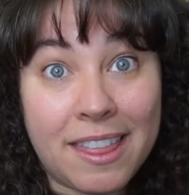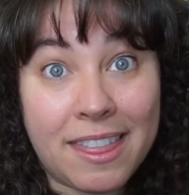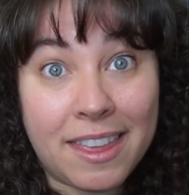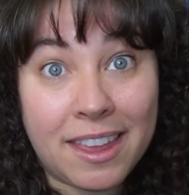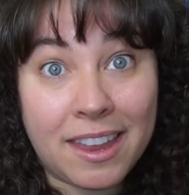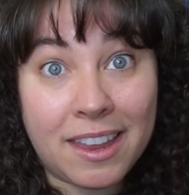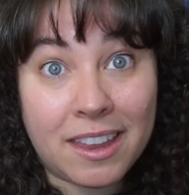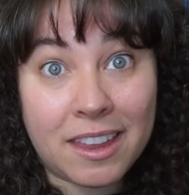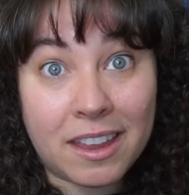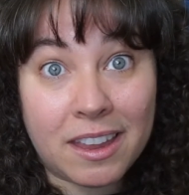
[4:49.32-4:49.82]
I
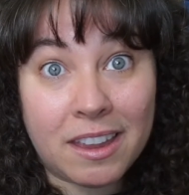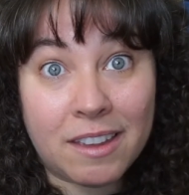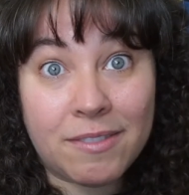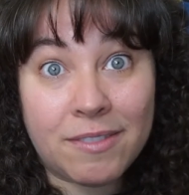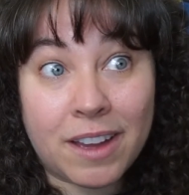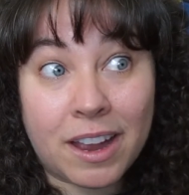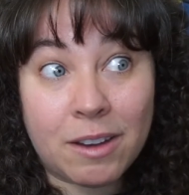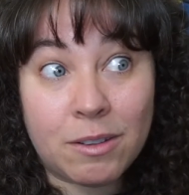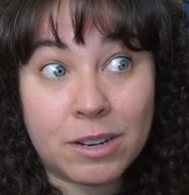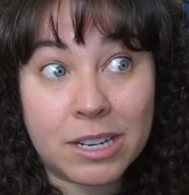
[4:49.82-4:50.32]
think
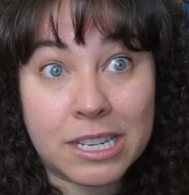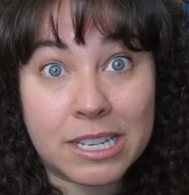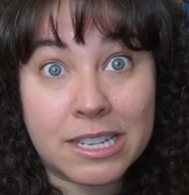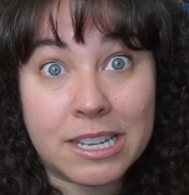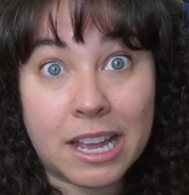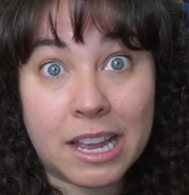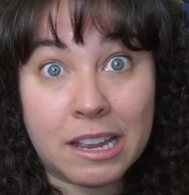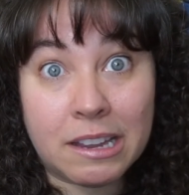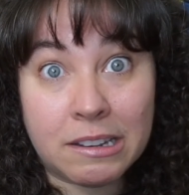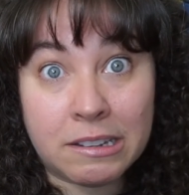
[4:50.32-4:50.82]
if I were
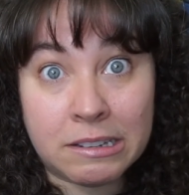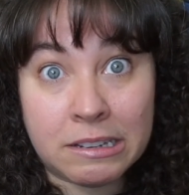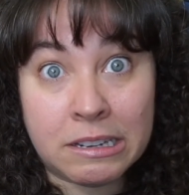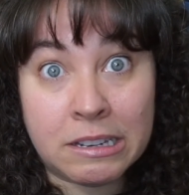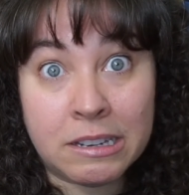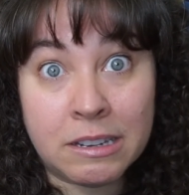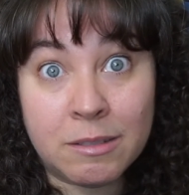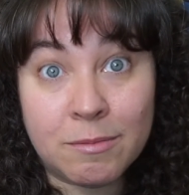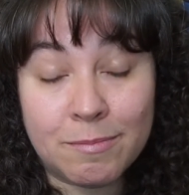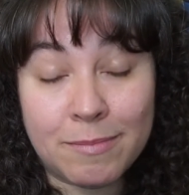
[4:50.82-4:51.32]
to
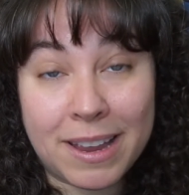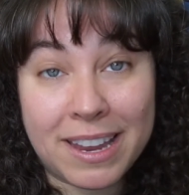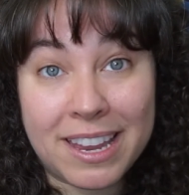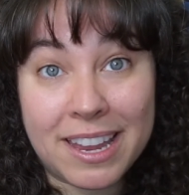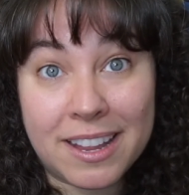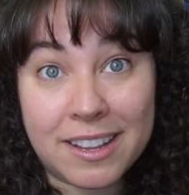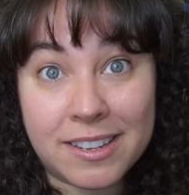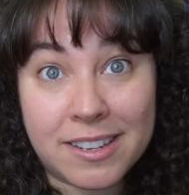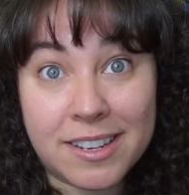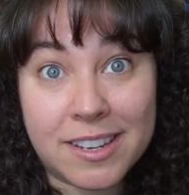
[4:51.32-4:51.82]
send
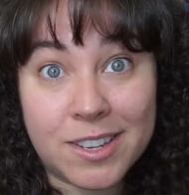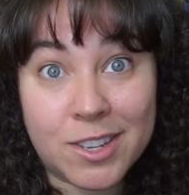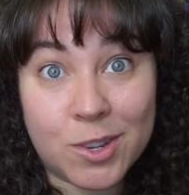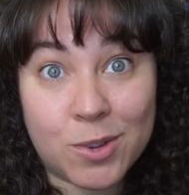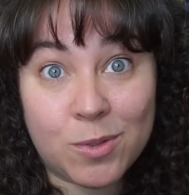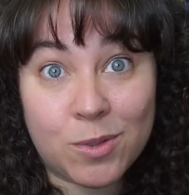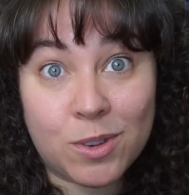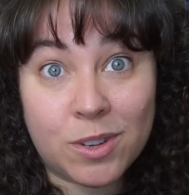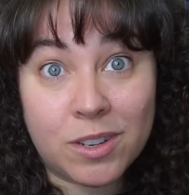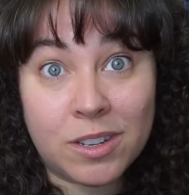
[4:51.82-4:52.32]
my kids
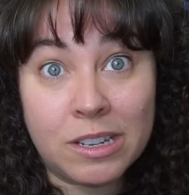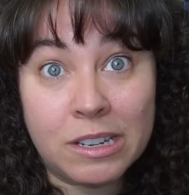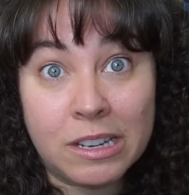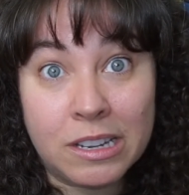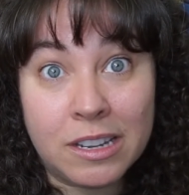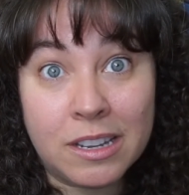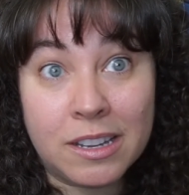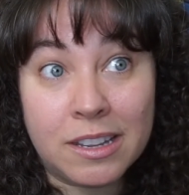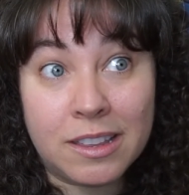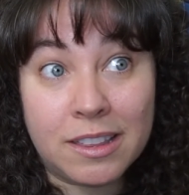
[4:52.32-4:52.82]
to school,